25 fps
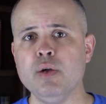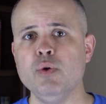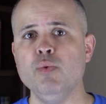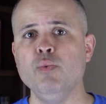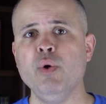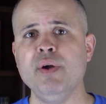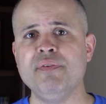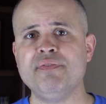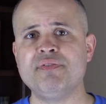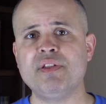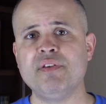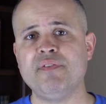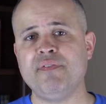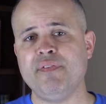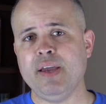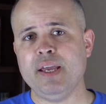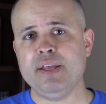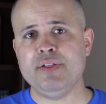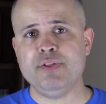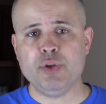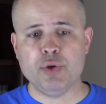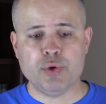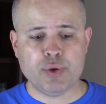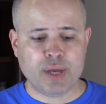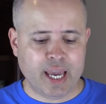with the
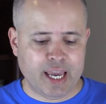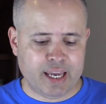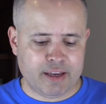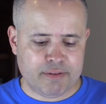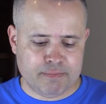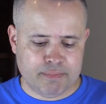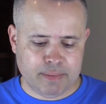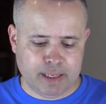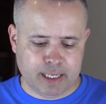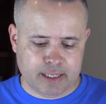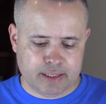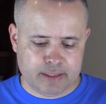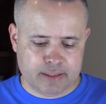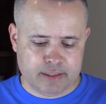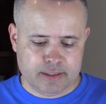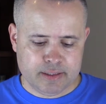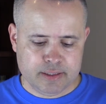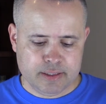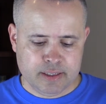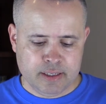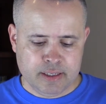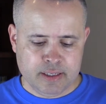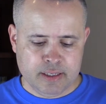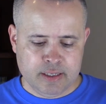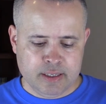faith you gave me.
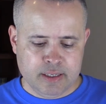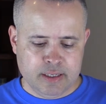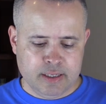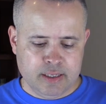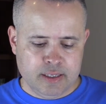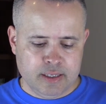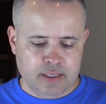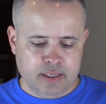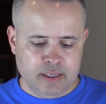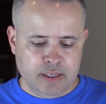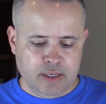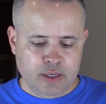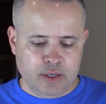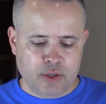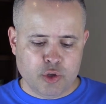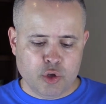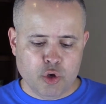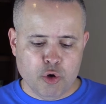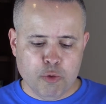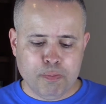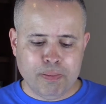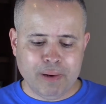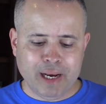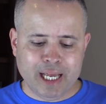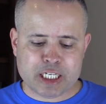
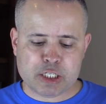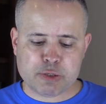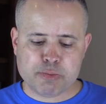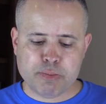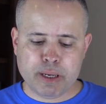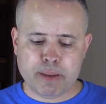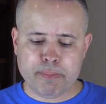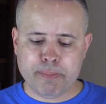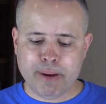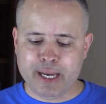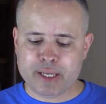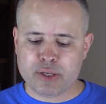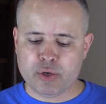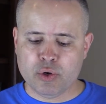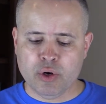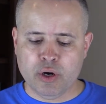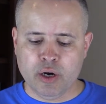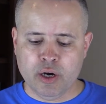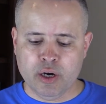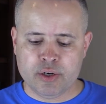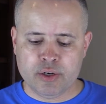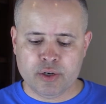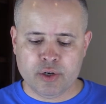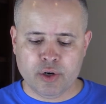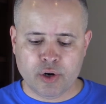You bless me by your
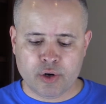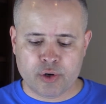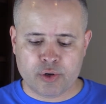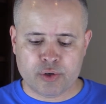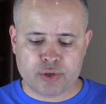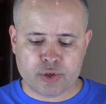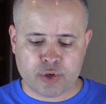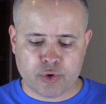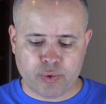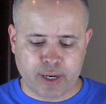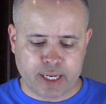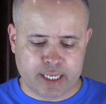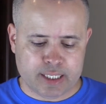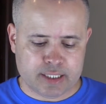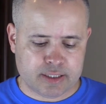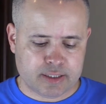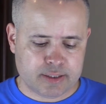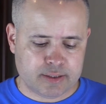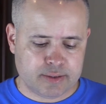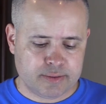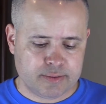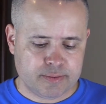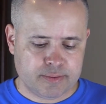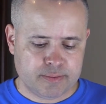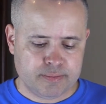unearned
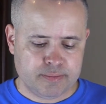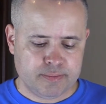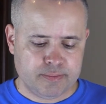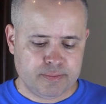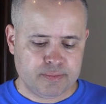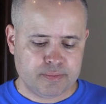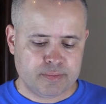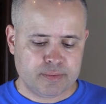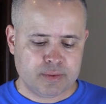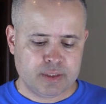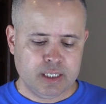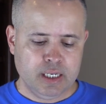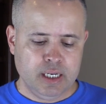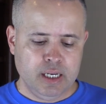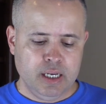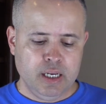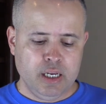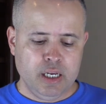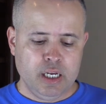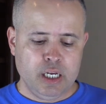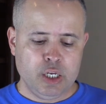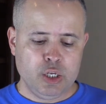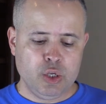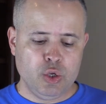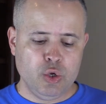grace.
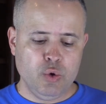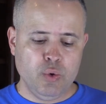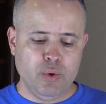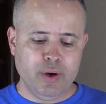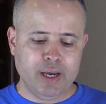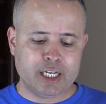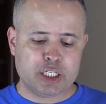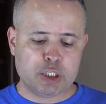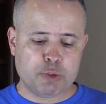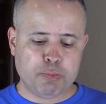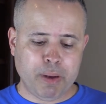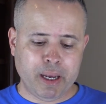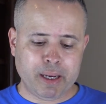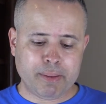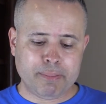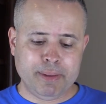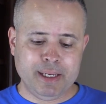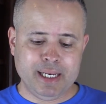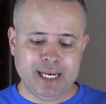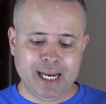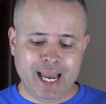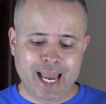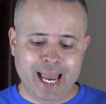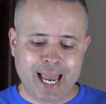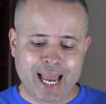You expect
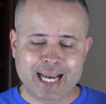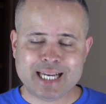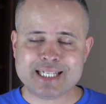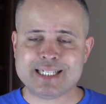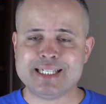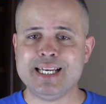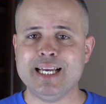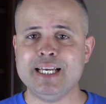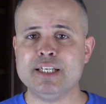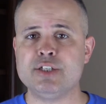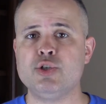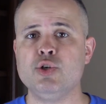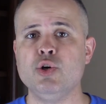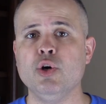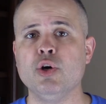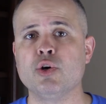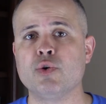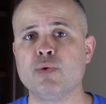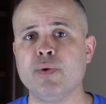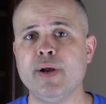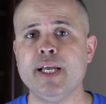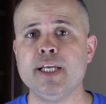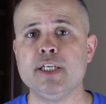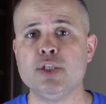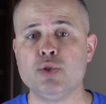me to access your
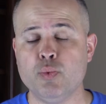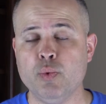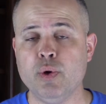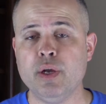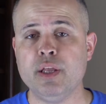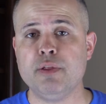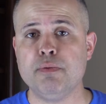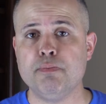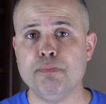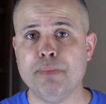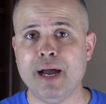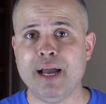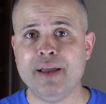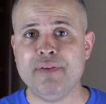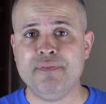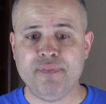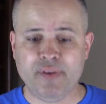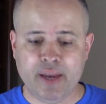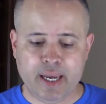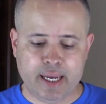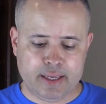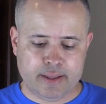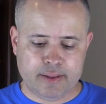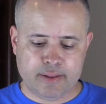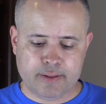grace with my
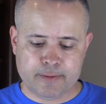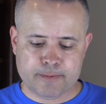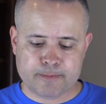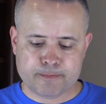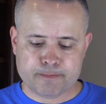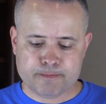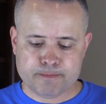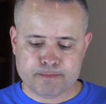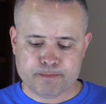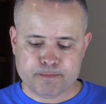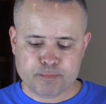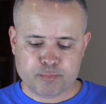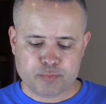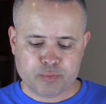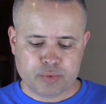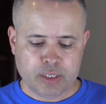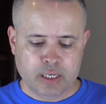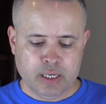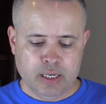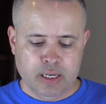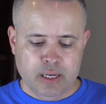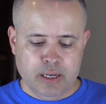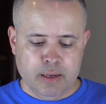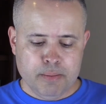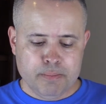faith.
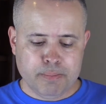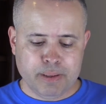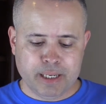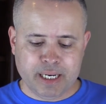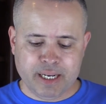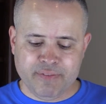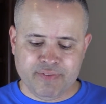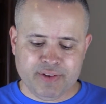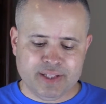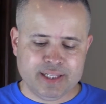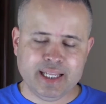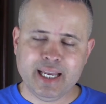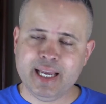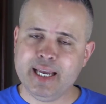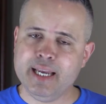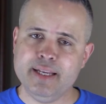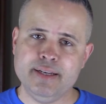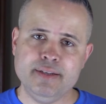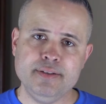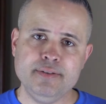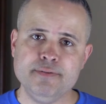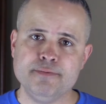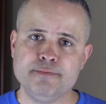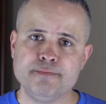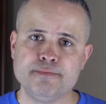But even
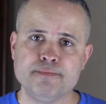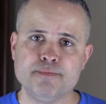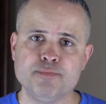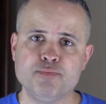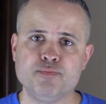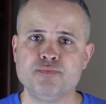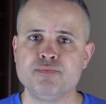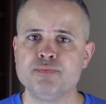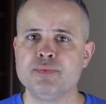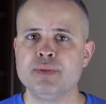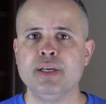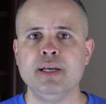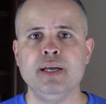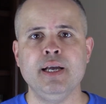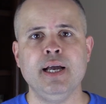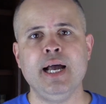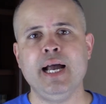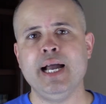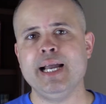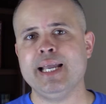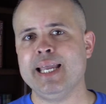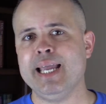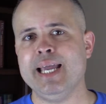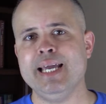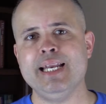then,
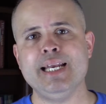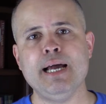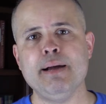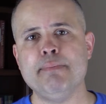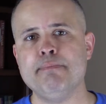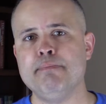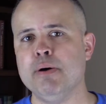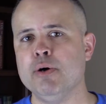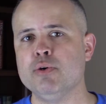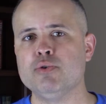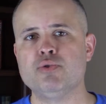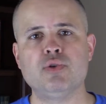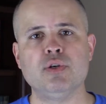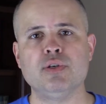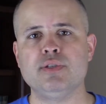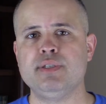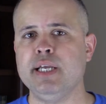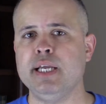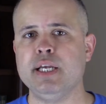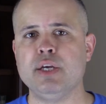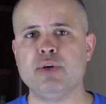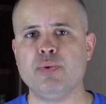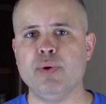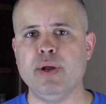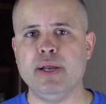I cannot boast or
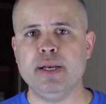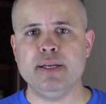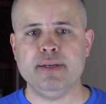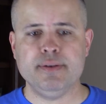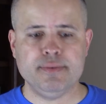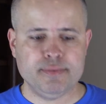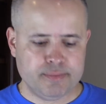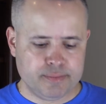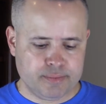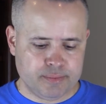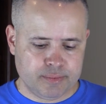take credit.